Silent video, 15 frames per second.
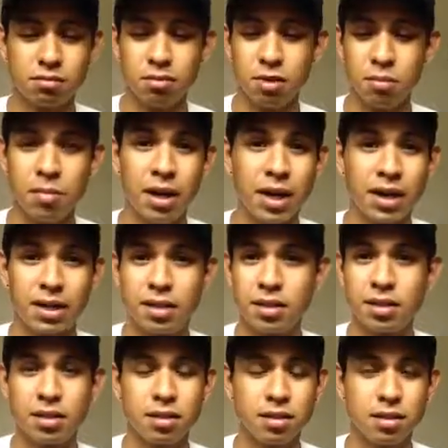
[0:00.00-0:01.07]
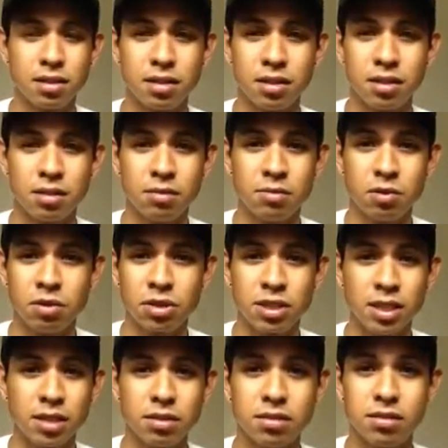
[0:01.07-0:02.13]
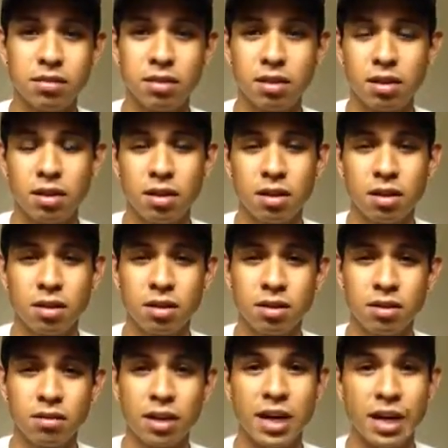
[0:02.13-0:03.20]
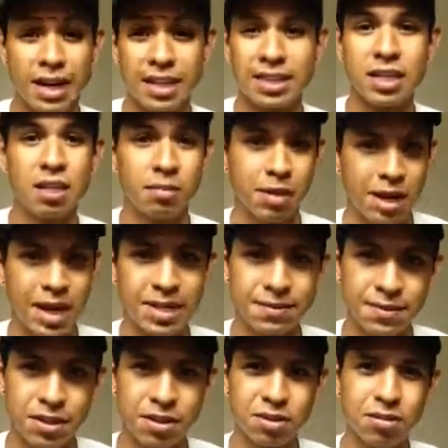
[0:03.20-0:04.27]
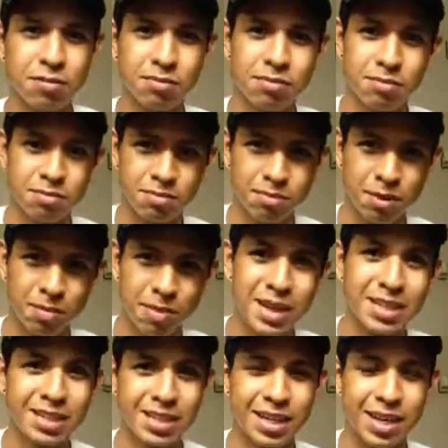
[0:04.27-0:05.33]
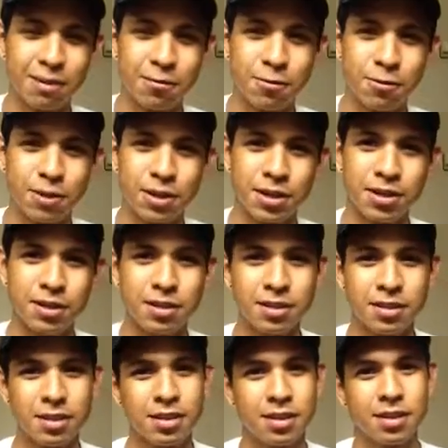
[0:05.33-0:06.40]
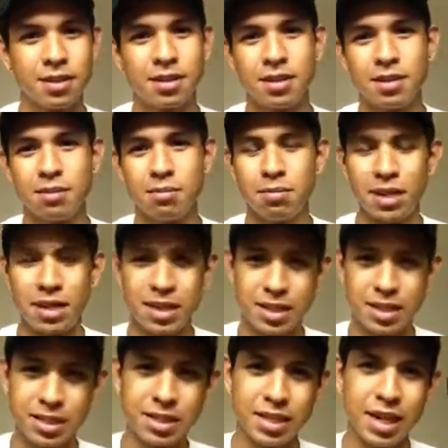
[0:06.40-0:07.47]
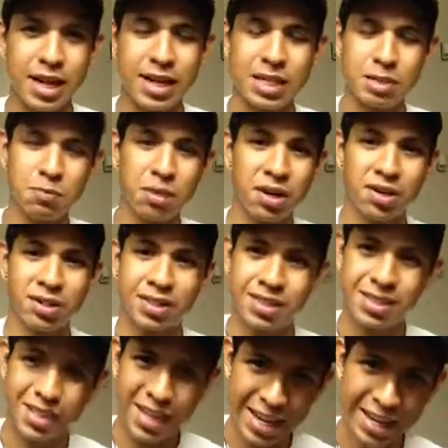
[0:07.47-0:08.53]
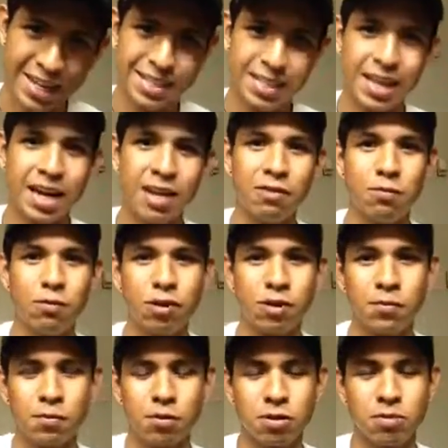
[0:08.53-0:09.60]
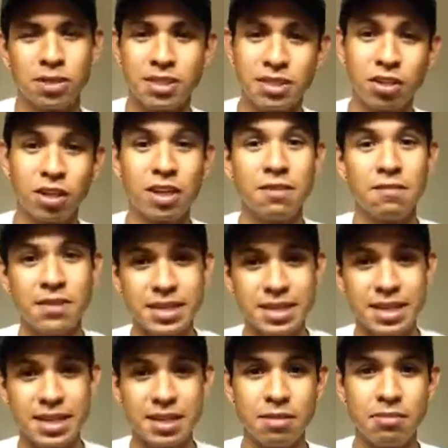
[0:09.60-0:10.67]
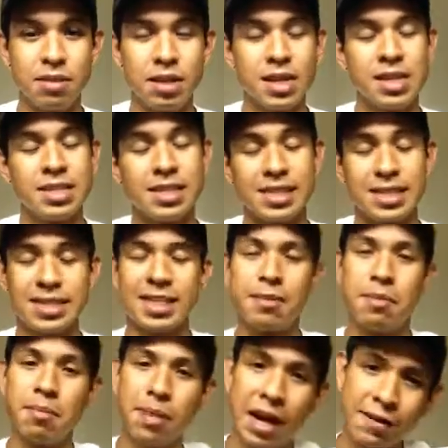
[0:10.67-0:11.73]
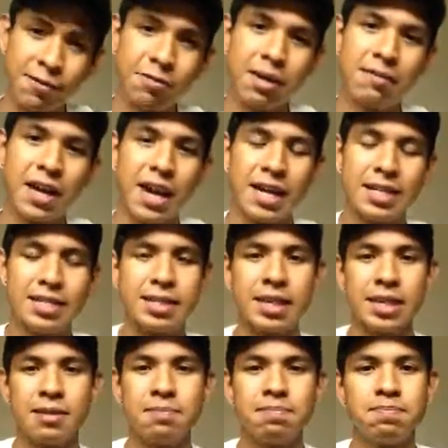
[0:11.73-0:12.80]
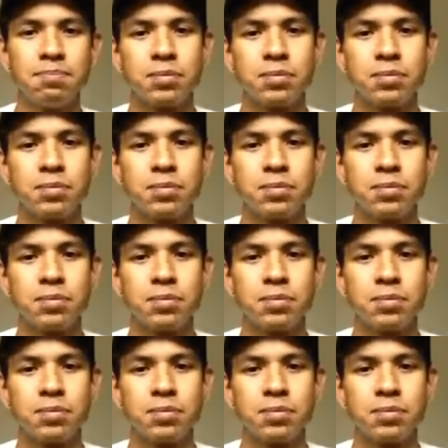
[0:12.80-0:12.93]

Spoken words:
a bike, a motorcycle, like I said on my last video, my bike's in California. My cousin, I had his parents take it to California for him since they're gonna visit him since he's coming back from Afghanistan,